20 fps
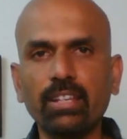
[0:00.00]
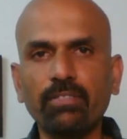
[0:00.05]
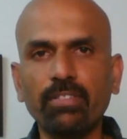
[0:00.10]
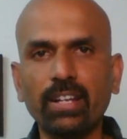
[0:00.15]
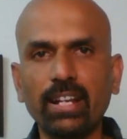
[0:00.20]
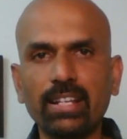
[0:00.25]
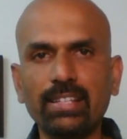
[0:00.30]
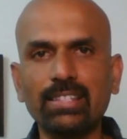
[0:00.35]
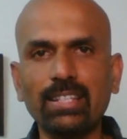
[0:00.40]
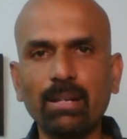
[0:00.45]
For
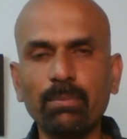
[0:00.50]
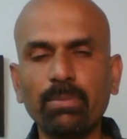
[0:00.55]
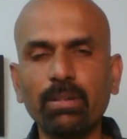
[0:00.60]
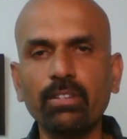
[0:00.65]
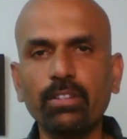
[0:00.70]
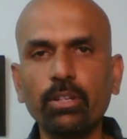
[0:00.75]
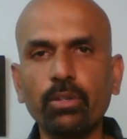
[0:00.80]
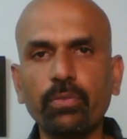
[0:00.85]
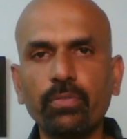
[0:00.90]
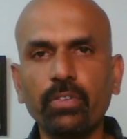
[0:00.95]
example,
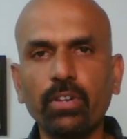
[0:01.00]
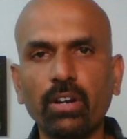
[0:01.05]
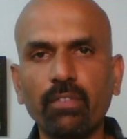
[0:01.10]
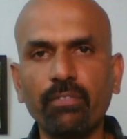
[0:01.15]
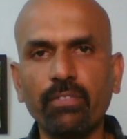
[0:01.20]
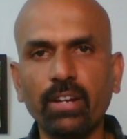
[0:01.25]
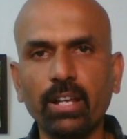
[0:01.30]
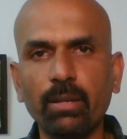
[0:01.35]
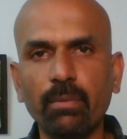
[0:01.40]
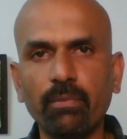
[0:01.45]
if you
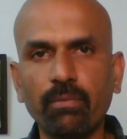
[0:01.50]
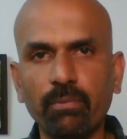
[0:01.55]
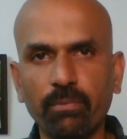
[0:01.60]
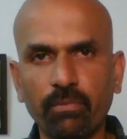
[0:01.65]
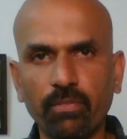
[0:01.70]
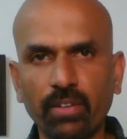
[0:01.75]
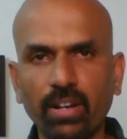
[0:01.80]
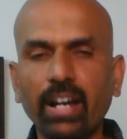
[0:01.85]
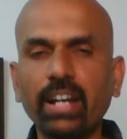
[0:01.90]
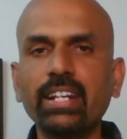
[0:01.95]
apply
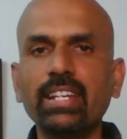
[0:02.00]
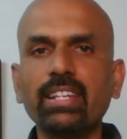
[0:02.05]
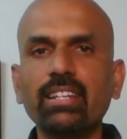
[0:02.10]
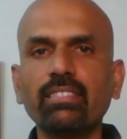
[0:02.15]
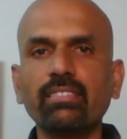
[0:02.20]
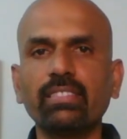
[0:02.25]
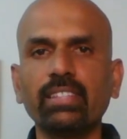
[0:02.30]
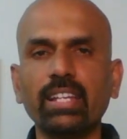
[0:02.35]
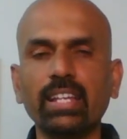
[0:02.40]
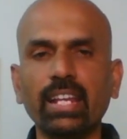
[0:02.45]

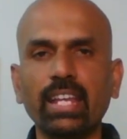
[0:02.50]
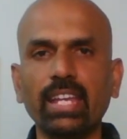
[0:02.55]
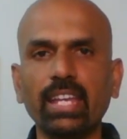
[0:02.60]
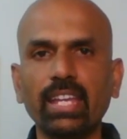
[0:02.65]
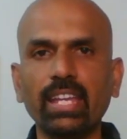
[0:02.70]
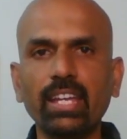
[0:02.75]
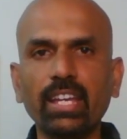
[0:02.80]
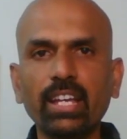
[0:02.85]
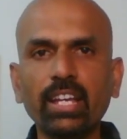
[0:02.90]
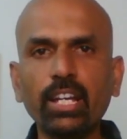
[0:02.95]
Freudian
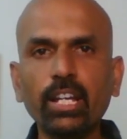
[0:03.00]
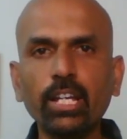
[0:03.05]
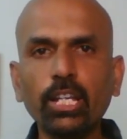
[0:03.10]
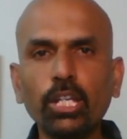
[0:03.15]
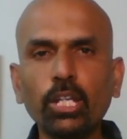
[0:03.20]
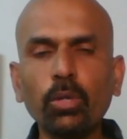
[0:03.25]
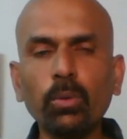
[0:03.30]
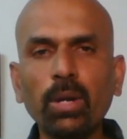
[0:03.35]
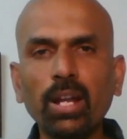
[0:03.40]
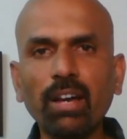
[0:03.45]
theory,
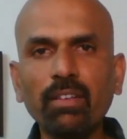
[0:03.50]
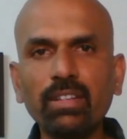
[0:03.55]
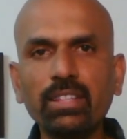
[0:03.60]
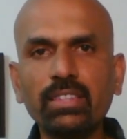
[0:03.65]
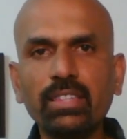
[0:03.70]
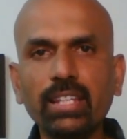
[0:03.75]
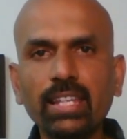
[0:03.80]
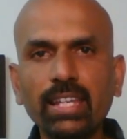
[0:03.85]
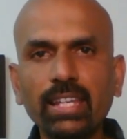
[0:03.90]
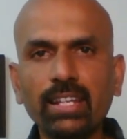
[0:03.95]
you will have a
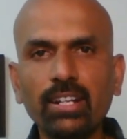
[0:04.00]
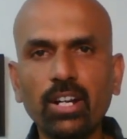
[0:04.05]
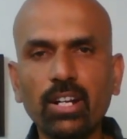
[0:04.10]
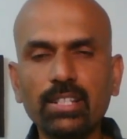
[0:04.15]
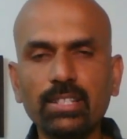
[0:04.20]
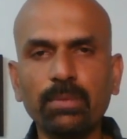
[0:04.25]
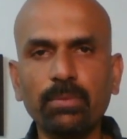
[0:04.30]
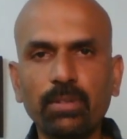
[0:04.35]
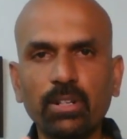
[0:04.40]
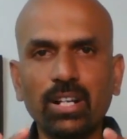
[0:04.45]
three
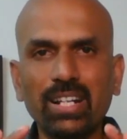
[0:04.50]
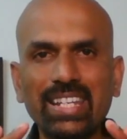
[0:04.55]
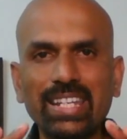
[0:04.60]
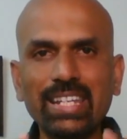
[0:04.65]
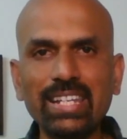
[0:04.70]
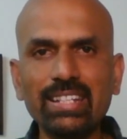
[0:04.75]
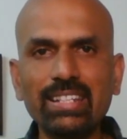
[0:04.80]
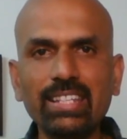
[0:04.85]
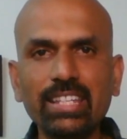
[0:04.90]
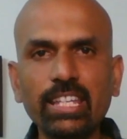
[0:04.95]
concept called
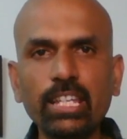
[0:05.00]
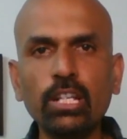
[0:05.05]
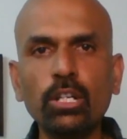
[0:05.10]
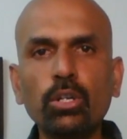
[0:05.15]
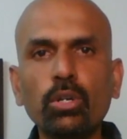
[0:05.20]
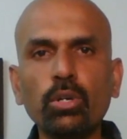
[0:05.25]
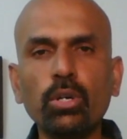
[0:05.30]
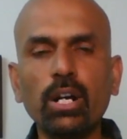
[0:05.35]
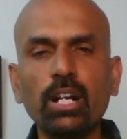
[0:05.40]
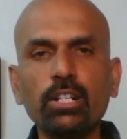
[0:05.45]
id,
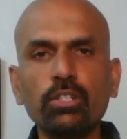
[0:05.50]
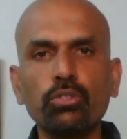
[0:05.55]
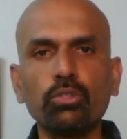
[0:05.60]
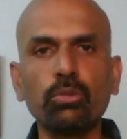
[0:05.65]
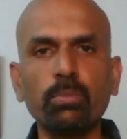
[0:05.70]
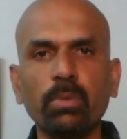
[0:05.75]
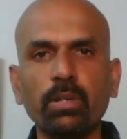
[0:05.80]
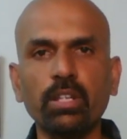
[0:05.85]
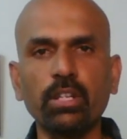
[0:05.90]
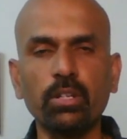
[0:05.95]
ego and
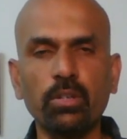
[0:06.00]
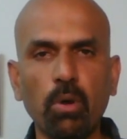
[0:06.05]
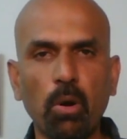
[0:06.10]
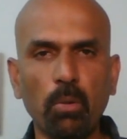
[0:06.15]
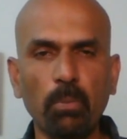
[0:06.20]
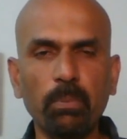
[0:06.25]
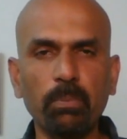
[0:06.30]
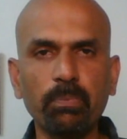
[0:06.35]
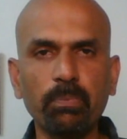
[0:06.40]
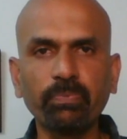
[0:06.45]
superego.
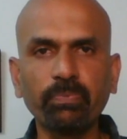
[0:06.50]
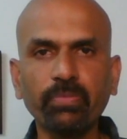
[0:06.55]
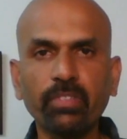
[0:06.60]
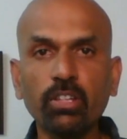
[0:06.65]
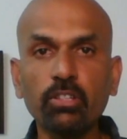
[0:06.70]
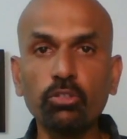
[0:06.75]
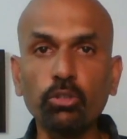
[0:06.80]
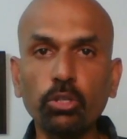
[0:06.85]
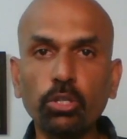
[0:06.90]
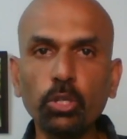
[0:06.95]

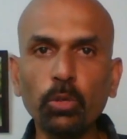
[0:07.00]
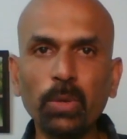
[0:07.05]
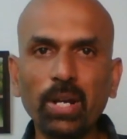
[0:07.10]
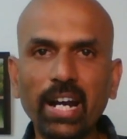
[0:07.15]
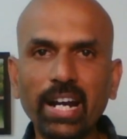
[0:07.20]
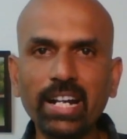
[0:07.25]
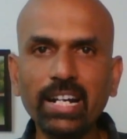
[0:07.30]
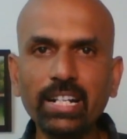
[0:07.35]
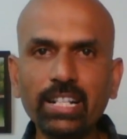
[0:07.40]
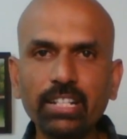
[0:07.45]
So you will
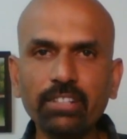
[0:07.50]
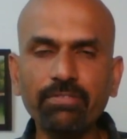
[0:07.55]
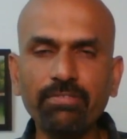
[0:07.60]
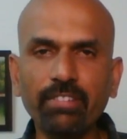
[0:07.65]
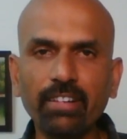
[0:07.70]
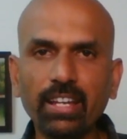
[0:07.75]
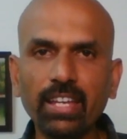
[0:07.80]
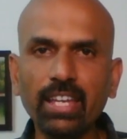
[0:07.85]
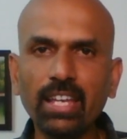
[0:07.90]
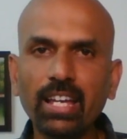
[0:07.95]

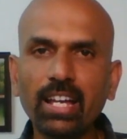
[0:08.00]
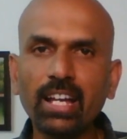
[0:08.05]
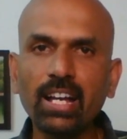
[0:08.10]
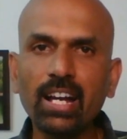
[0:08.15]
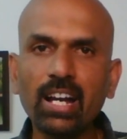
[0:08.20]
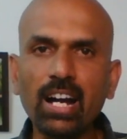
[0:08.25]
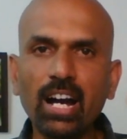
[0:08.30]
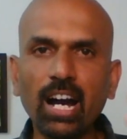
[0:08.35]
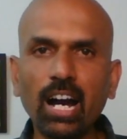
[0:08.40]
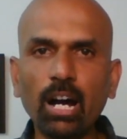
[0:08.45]
identify
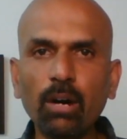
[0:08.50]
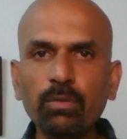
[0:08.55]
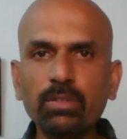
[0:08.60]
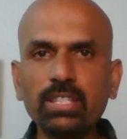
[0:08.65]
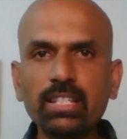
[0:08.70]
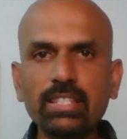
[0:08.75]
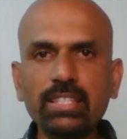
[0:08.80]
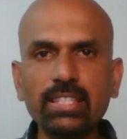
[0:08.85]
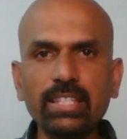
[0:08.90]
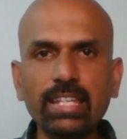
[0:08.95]
how
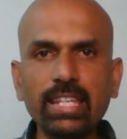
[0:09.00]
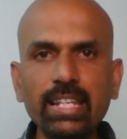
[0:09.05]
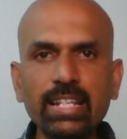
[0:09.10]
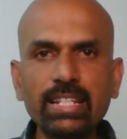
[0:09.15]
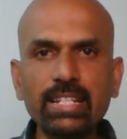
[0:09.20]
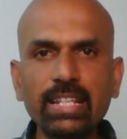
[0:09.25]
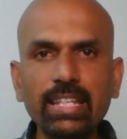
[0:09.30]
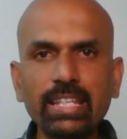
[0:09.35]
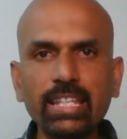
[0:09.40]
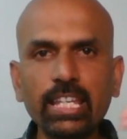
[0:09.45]
this
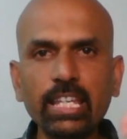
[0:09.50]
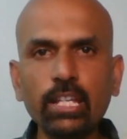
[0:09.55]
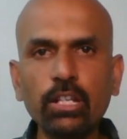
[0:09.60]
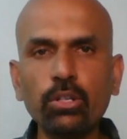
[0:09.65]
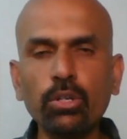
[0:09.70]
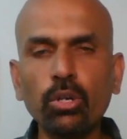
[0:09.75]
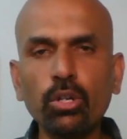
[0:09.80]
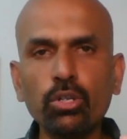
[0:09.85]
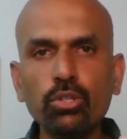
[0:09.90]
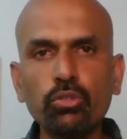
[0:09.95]
id,
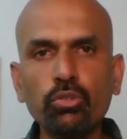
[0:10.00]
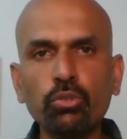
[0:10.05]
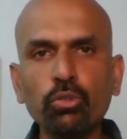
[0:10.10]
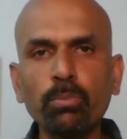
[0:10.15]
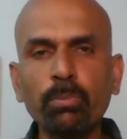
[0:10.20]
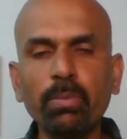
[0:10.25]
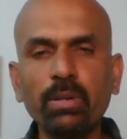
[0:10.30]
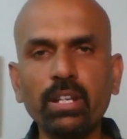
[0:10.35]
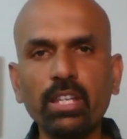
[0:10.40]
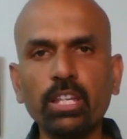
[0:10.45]
ego,
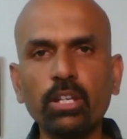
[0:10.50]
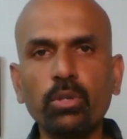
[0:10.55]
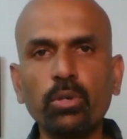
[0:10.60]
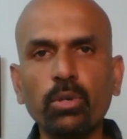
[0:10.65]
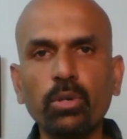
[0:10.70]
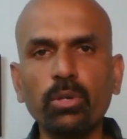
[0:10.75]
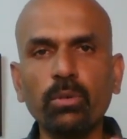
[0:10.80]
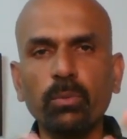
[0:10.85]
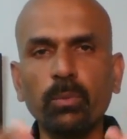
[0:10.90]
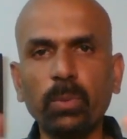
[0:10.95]

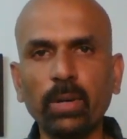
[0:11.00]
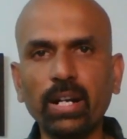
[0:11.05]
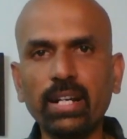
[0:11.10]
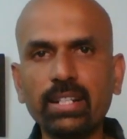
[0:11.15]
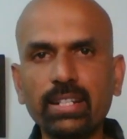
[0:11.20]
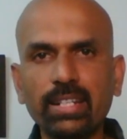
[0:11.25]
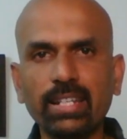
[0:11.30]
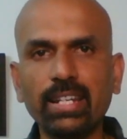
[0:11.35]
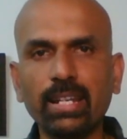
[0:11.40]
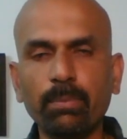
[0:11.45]
superego
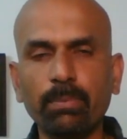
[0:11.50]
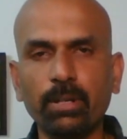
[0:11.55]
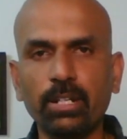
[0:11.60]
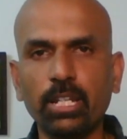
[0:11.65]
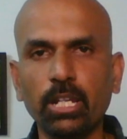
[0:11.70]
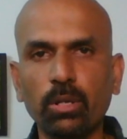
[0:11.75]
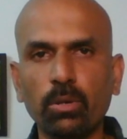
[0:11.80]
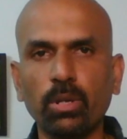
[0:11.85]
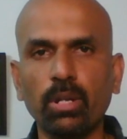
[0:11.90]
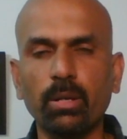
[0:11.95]
worked in a
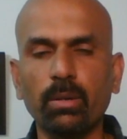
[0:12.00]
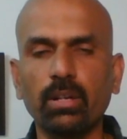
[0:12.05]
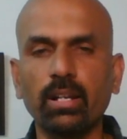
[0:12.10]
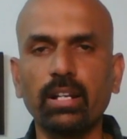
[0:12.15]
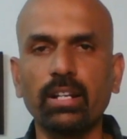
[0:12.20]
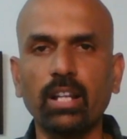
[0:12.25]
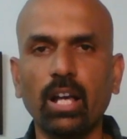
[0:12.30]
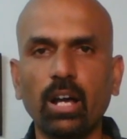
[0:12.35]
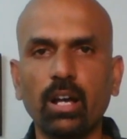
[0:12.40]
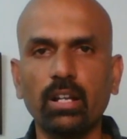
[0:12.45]
particular
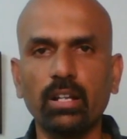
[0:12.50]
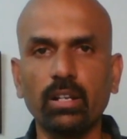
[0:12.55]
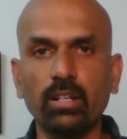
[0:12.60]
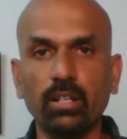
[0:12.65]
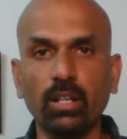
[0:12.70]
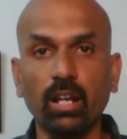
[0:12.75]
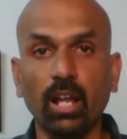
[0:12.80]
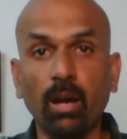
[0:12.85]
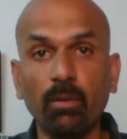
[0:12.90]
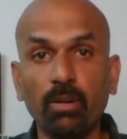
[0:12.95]

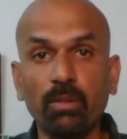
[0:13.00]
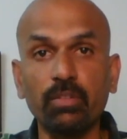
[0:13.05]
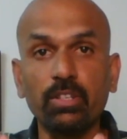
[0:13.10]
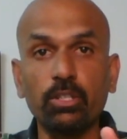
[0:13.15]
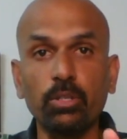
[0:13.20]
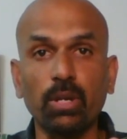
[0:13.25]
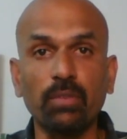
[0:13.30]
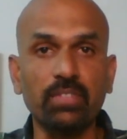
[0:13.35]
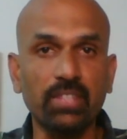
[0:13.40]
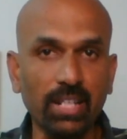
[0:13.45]
novel which
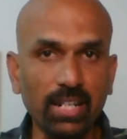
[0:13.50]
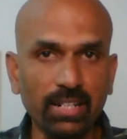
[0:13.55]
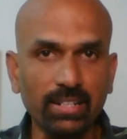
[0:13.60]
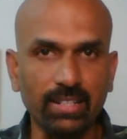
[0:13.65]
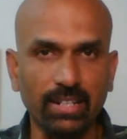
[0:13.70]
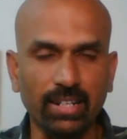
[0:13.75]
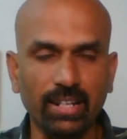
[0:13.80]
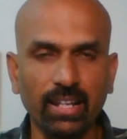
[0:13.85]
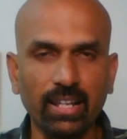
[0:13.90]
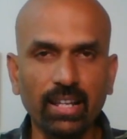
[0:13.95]
you have
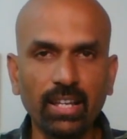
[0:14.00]
selected.